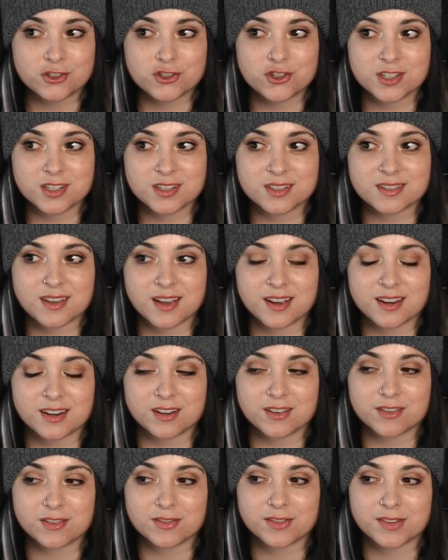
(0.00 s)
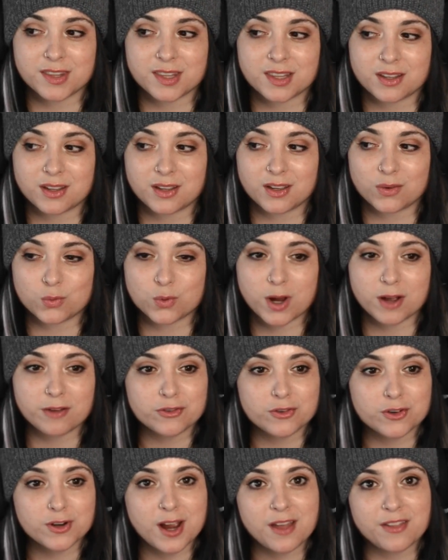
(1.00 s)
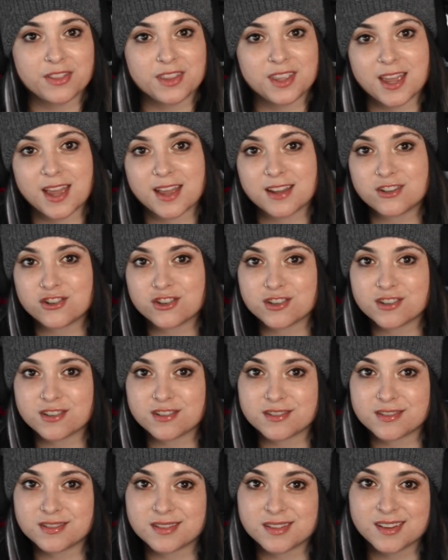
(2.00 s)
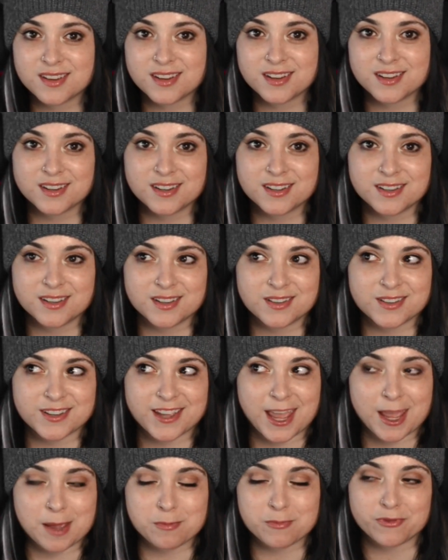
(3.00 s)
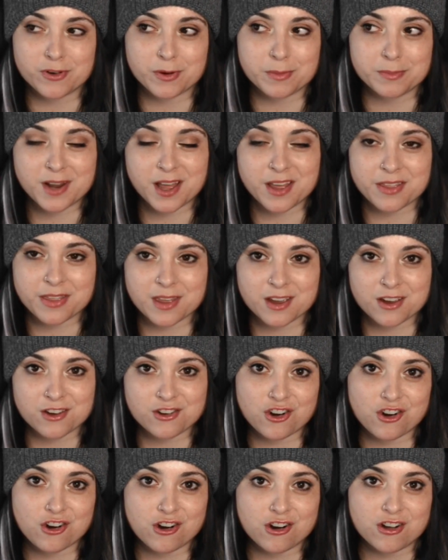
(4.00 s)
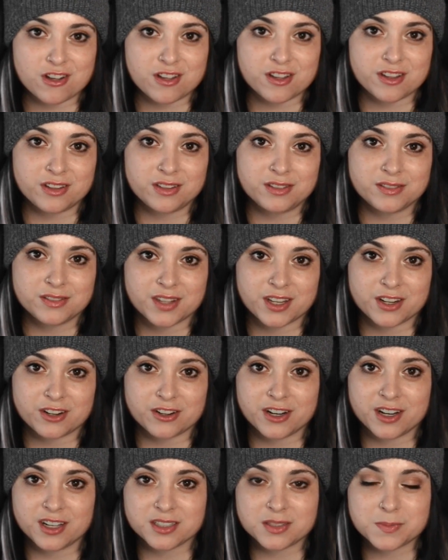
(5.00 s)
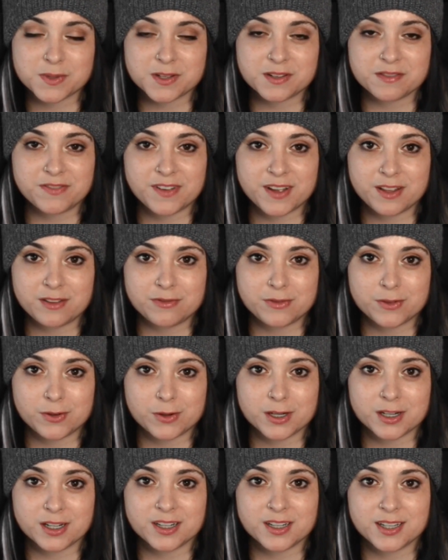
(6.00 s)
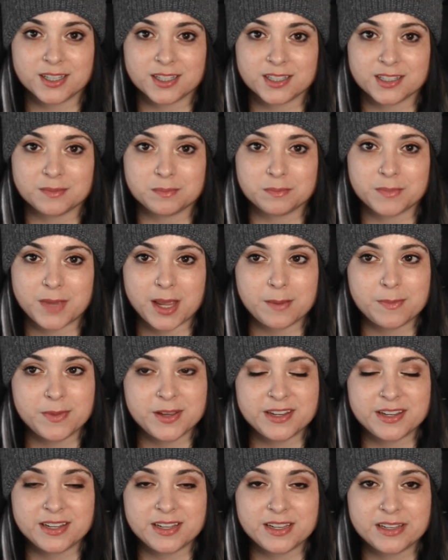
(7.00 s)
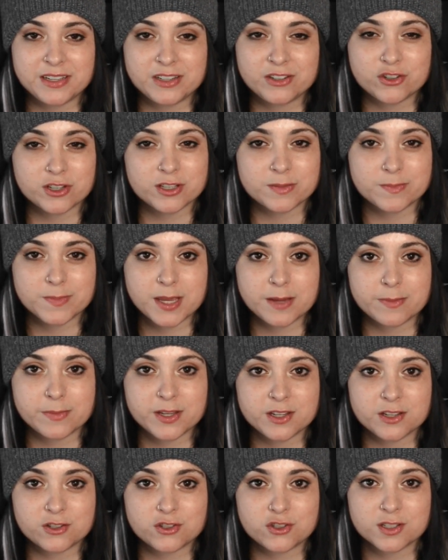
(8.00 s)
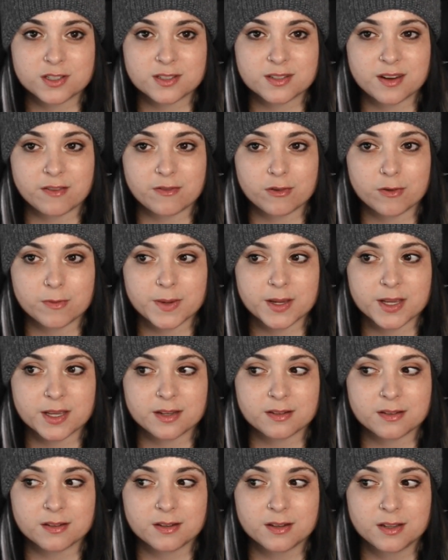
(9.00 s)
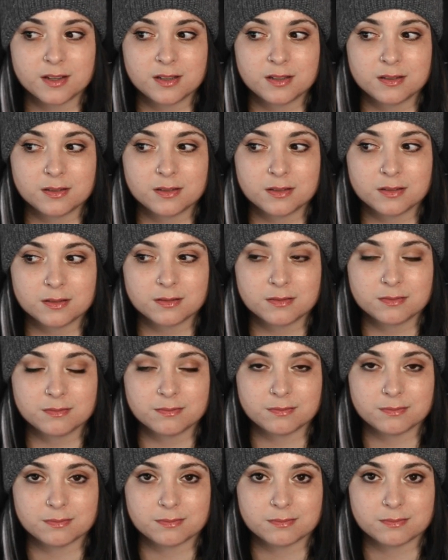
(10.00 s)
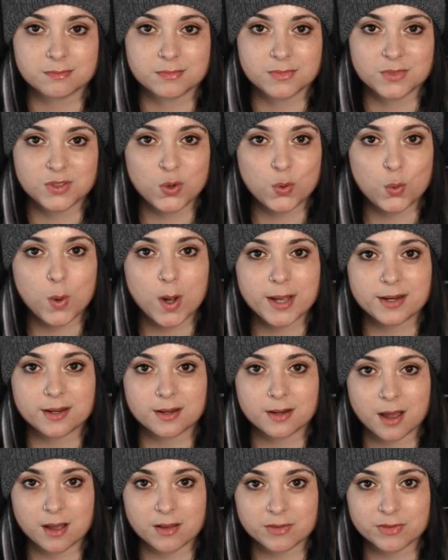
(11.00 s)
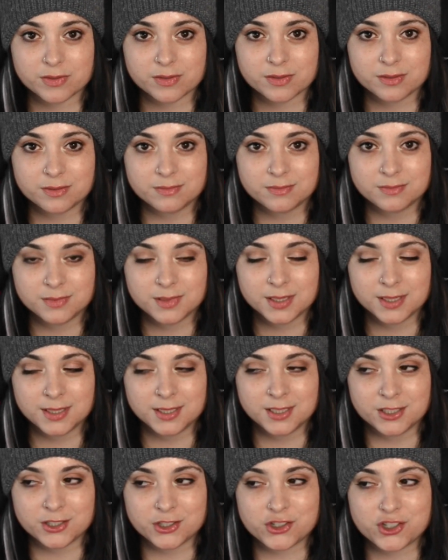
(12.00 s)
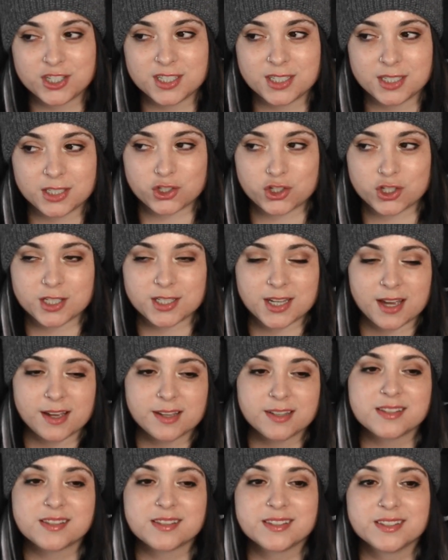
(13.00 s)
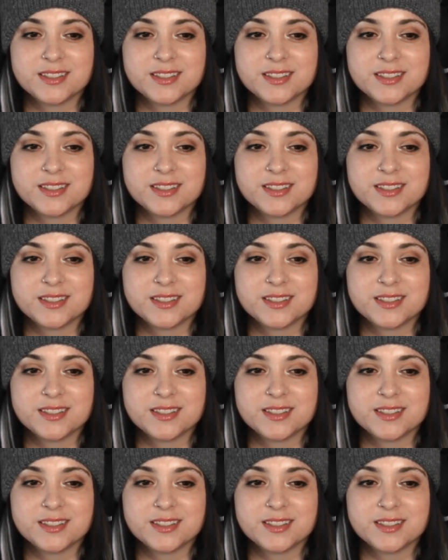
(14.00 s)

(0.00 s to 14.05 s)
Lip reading: She's kind of the rough around the edges, came from nothing girl that her husband fell for, and maybe, just maybe, she's never been quite enough. She does